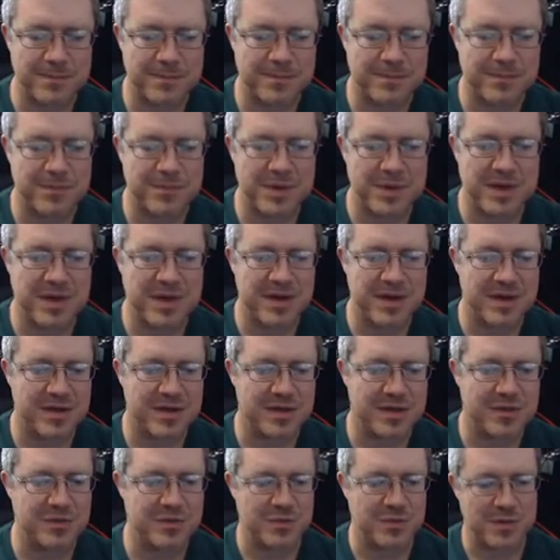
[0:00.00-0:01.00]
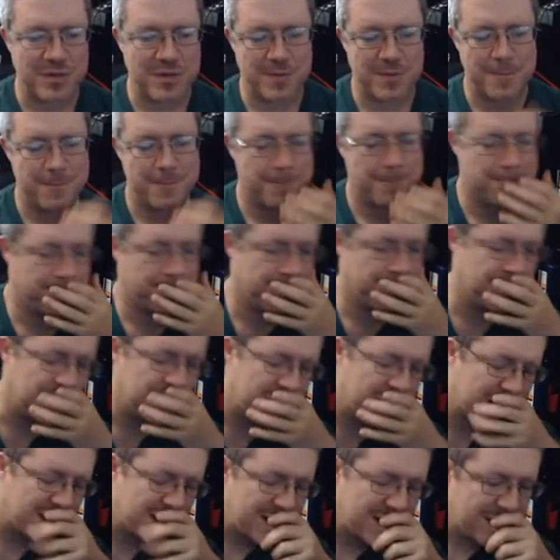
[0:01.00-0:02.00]
Because, well,
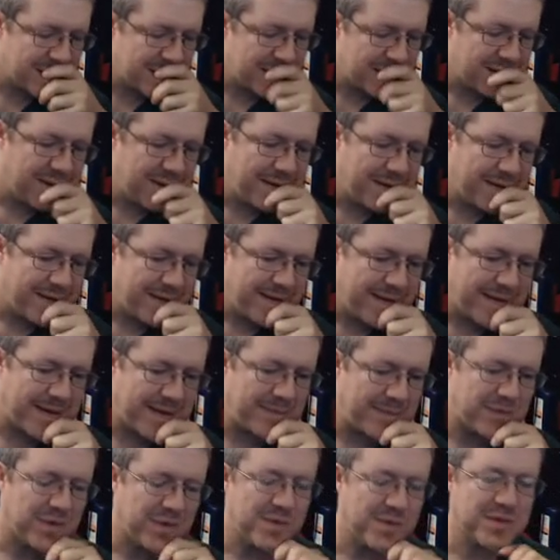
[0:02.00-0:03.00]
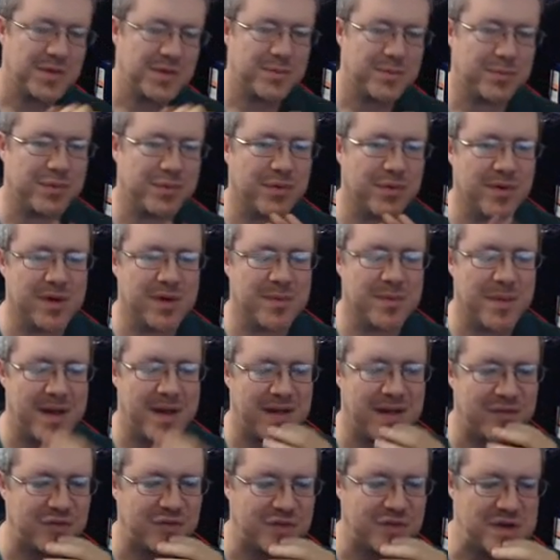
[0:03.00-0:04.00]
I'm doing the
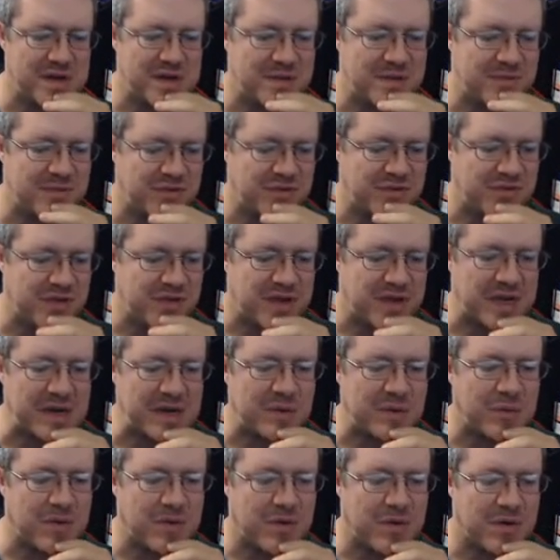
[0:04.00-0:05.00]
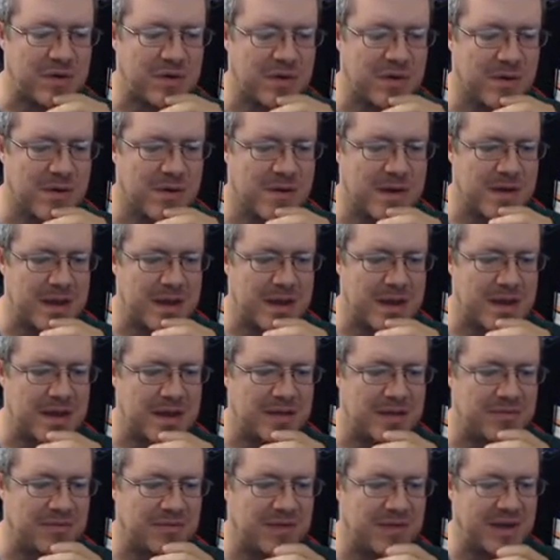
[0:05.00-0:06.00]
pre-patch lead up to Endwalker,
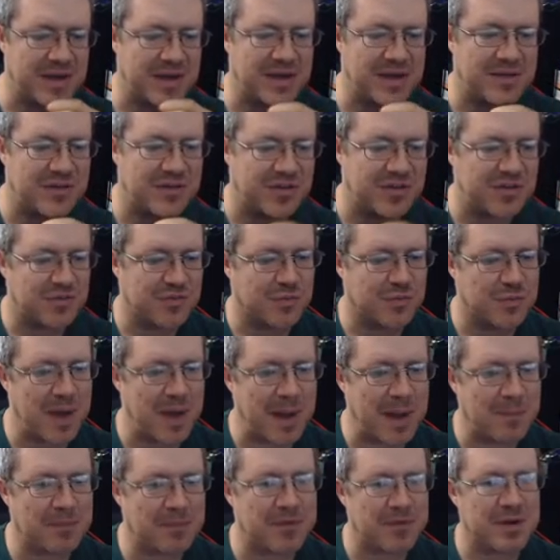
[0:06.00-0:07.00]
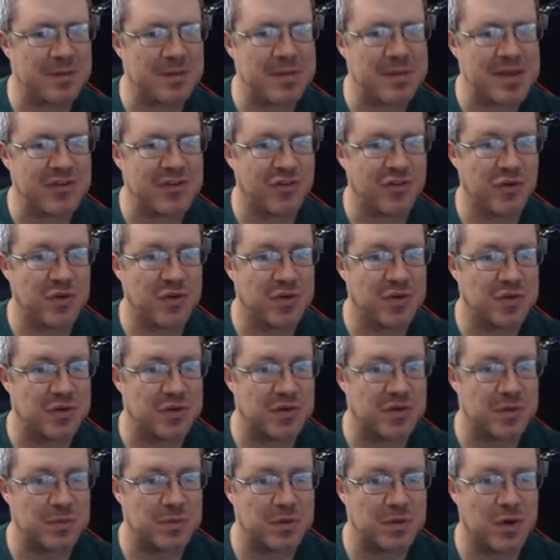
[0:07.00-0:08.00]
and I just wrapped up basically the
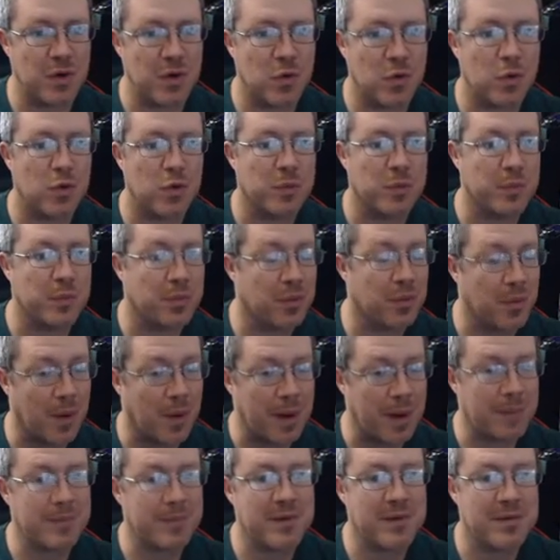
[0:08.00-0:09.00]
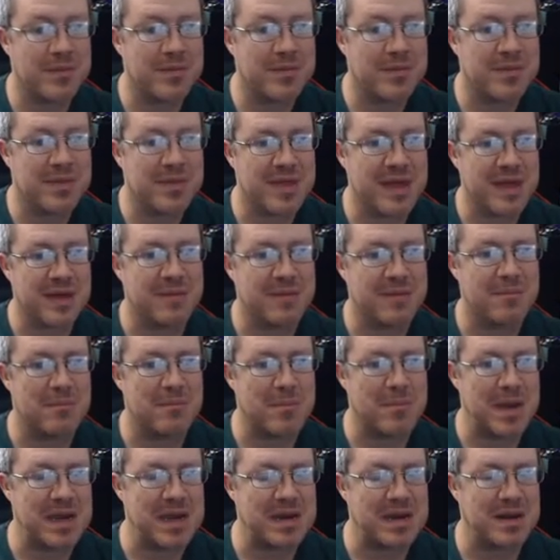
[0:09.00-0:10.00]
core problem that
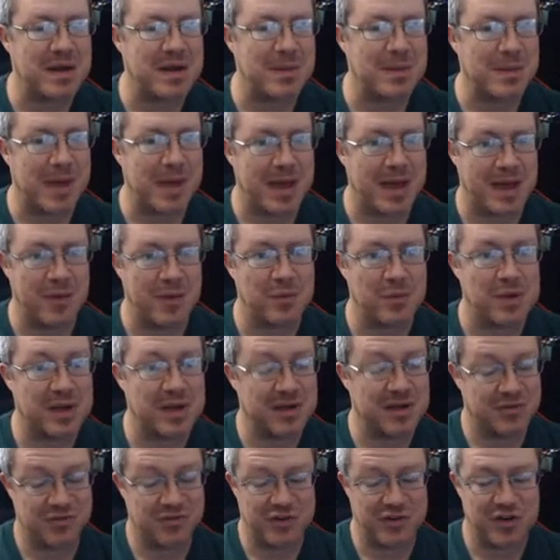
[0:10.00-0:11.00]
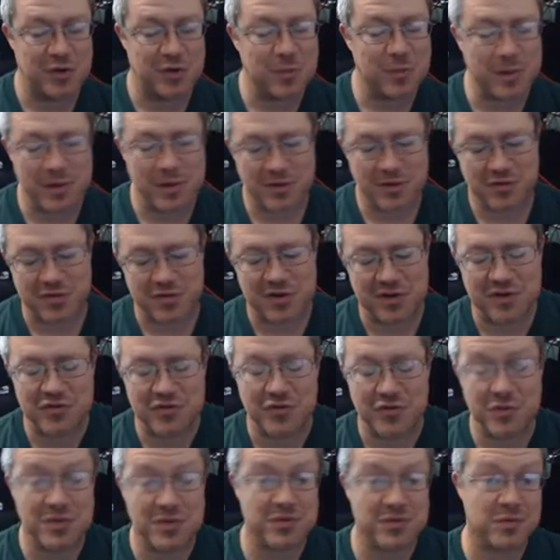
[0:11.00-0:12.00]
made up how we got the Shadowbringers
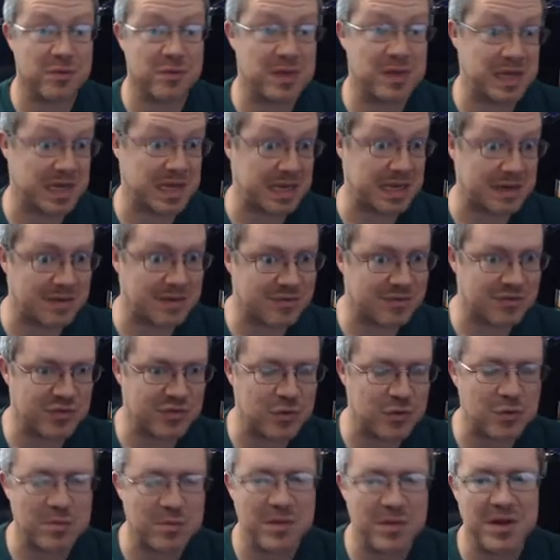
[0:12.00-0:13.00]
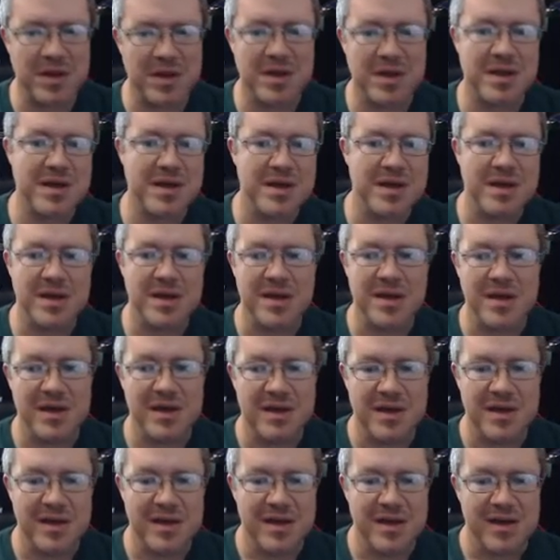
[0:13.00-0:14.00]
initially from the end of Stormblood.
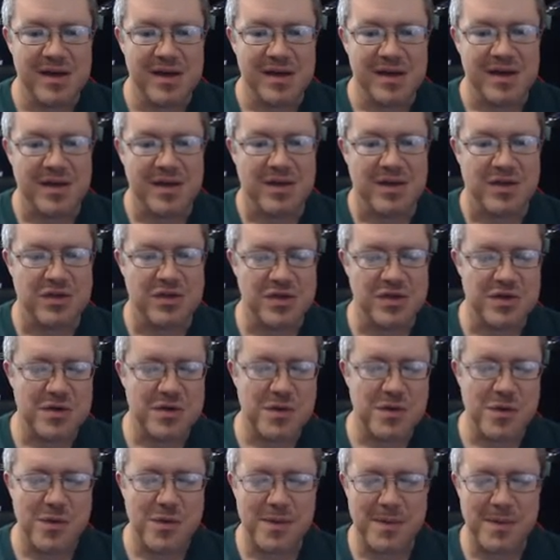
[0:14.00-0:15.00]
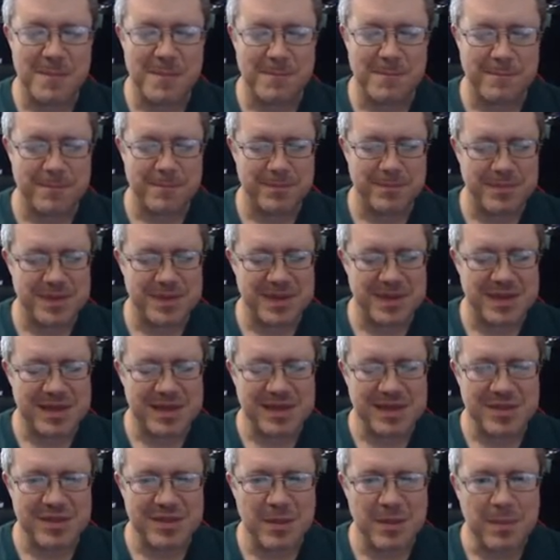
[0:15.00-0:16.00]
So,
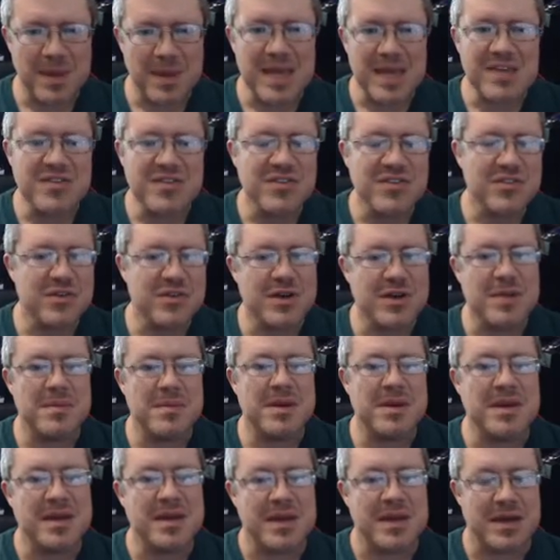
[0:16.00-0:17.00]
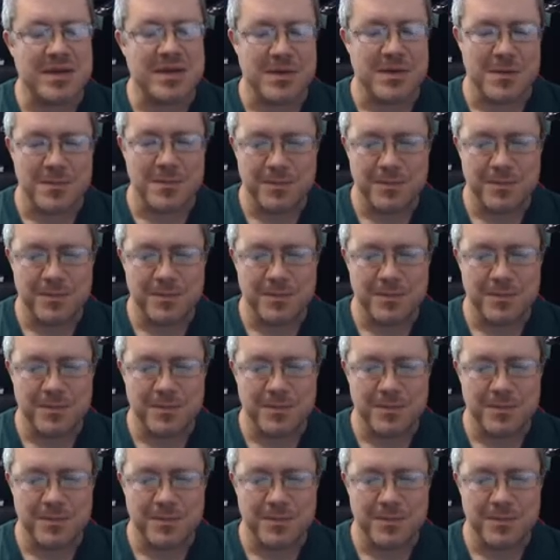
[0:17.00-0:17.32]
the pieces are coming together.